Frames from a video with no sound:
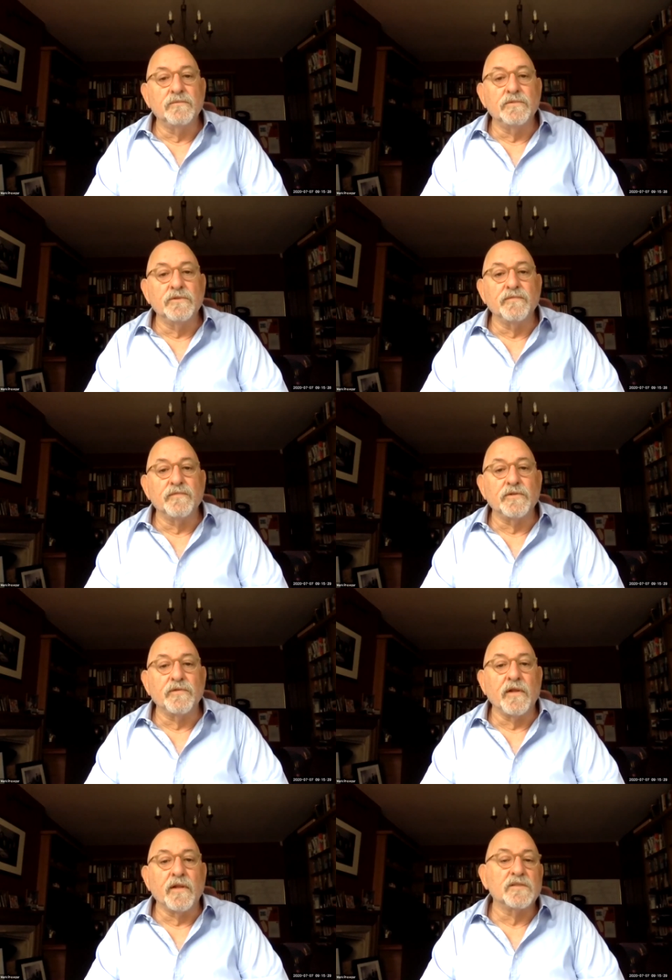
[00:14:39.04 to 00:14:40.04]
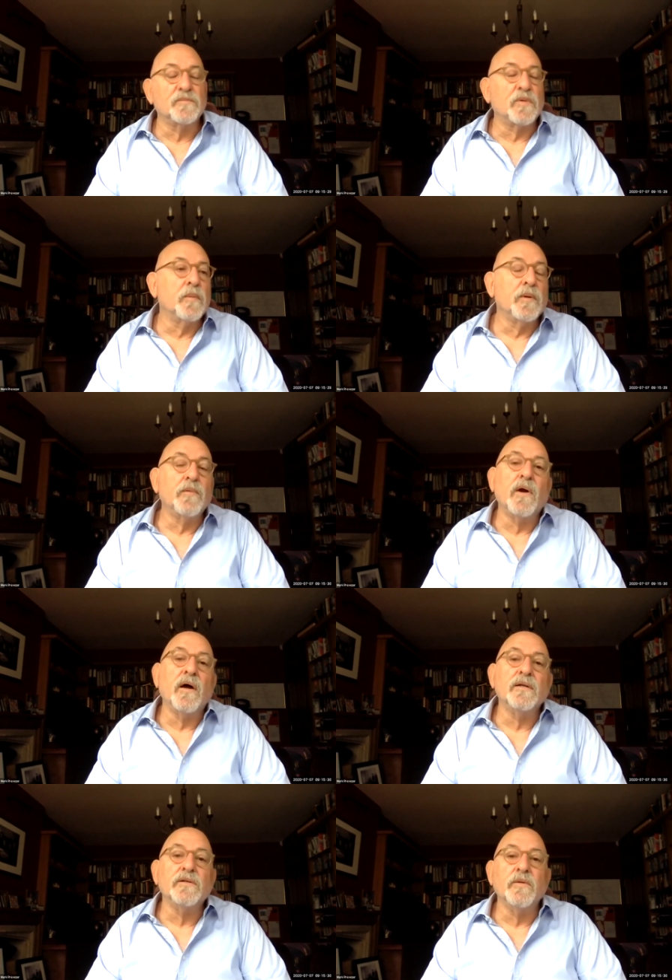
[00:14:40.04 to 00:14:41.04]
Do you think that's probably
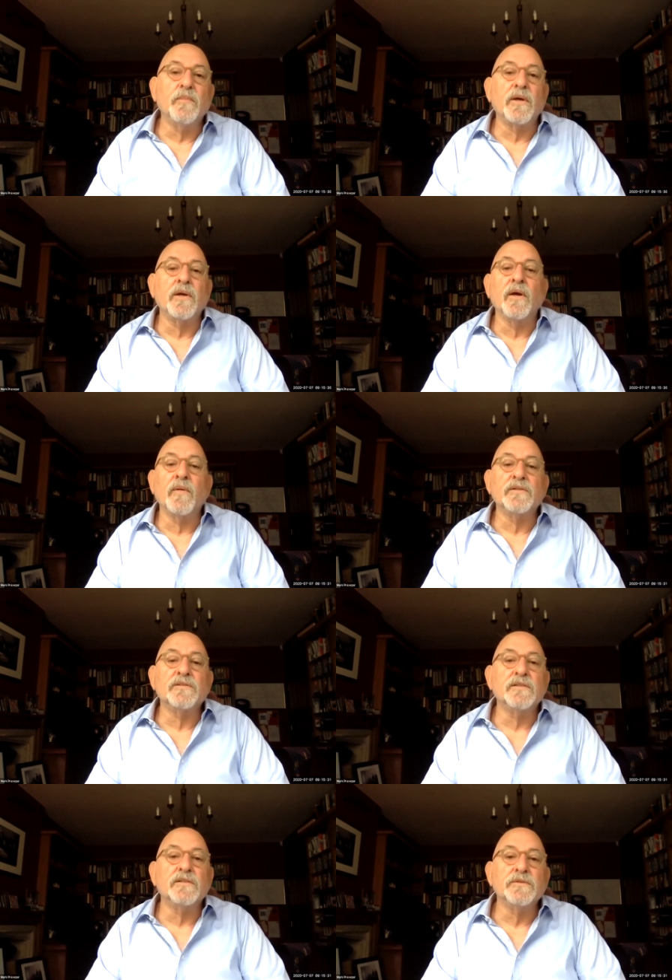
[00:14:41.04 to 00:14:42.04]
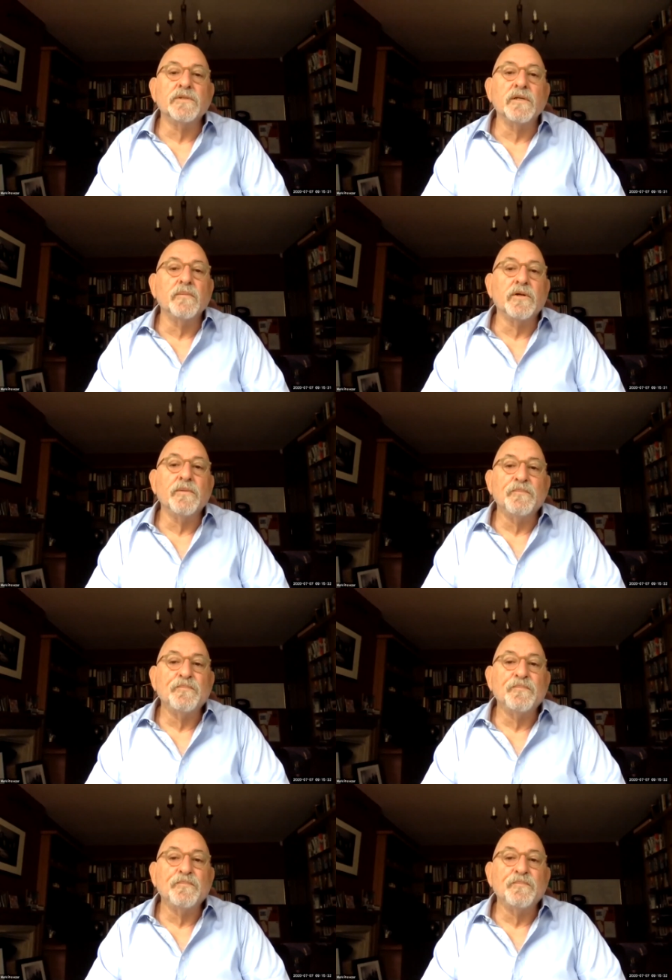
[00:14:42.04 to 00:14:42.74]
right? Are you picking up that sentiment, anybody?